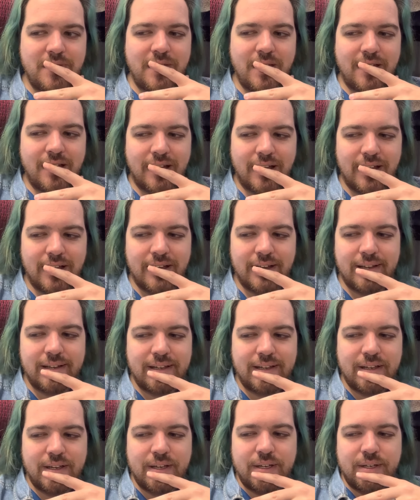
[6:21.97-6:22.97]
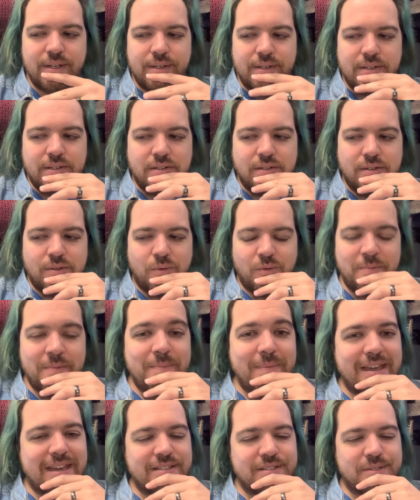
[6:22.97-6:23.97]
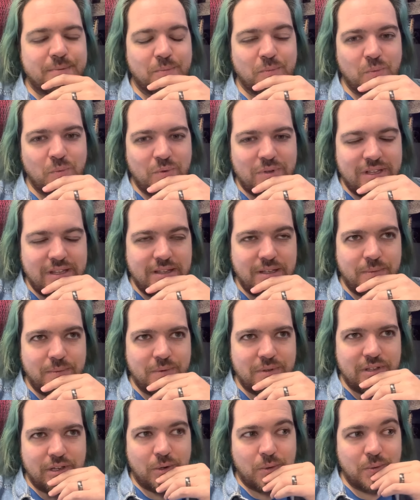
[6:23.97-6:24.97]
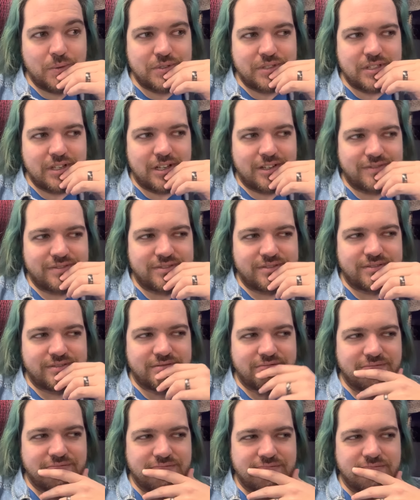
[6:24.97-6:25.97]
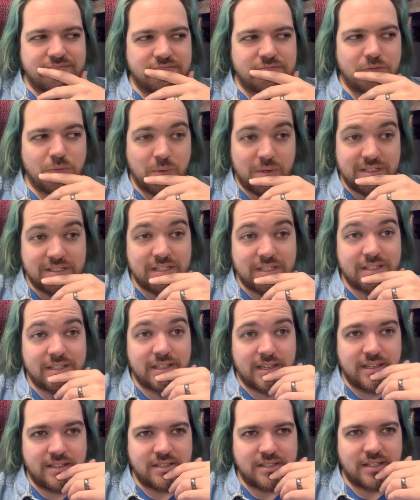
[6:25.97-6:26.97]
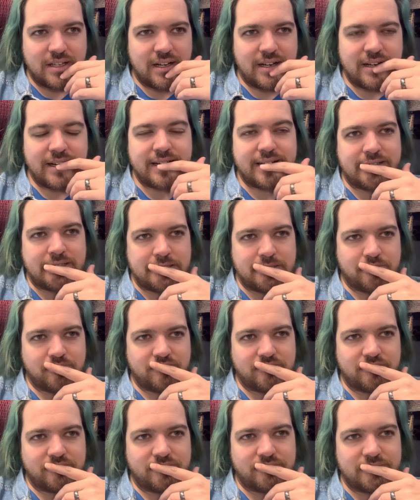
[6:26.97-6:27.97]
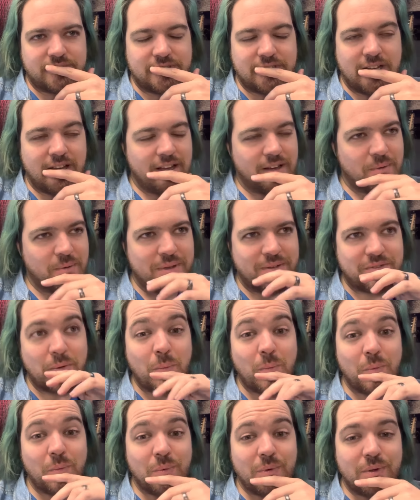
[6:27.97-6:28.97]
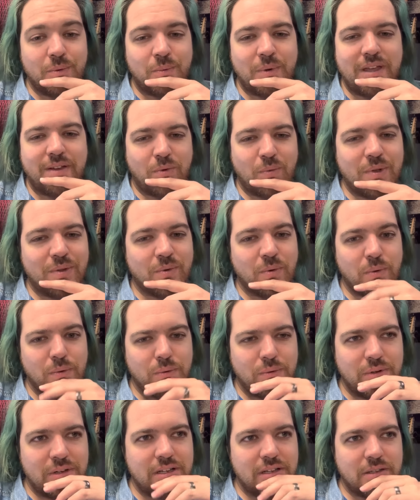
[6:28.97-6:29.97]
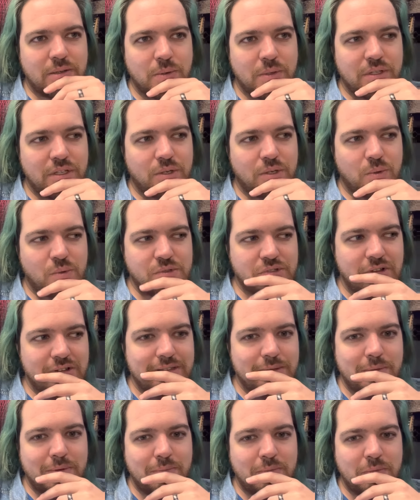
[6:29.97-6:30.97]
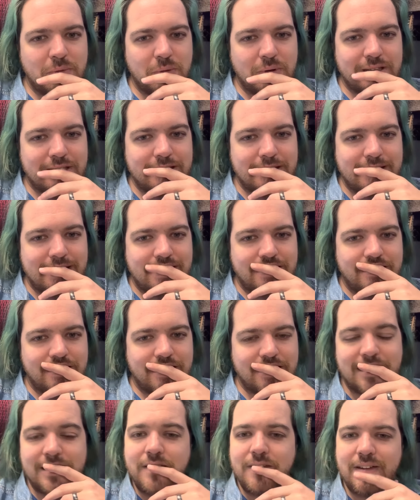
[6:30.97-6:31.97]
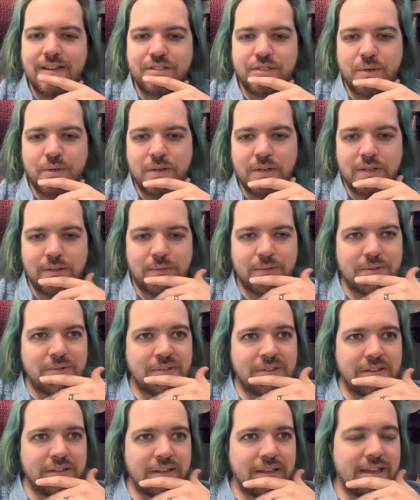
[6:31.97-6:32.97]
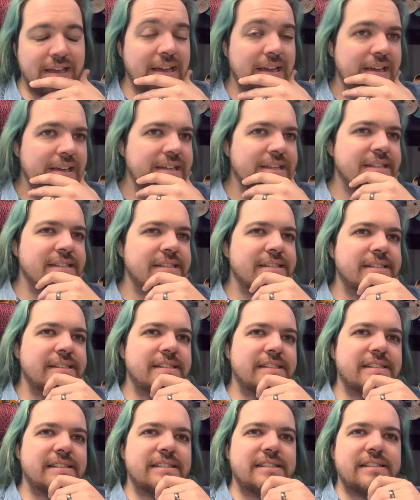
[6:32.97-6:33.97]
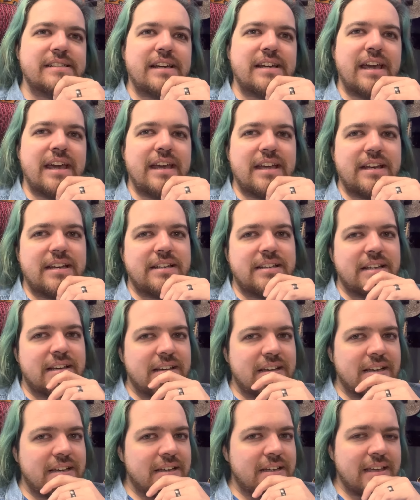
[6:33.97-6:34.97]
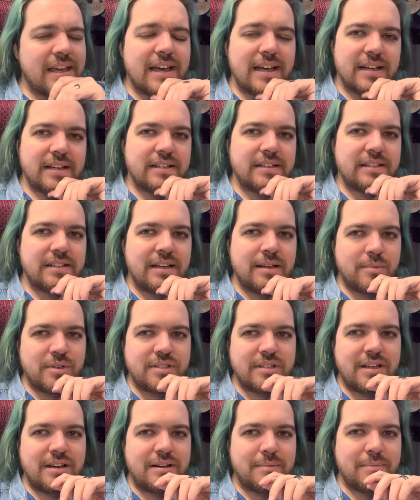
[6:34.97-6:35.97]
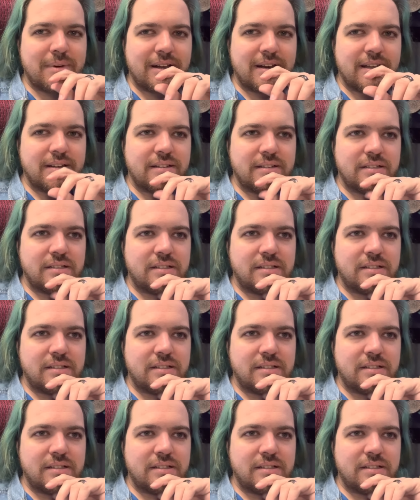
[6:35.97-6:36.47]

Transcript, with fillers: Uh, we've been making some really, really cool stuff recently. Um, uh, we have some, re we have, we have a really, really cool song that we've been working on that I think you guys are going to really like. And, uh, yeah, I'm excited about it.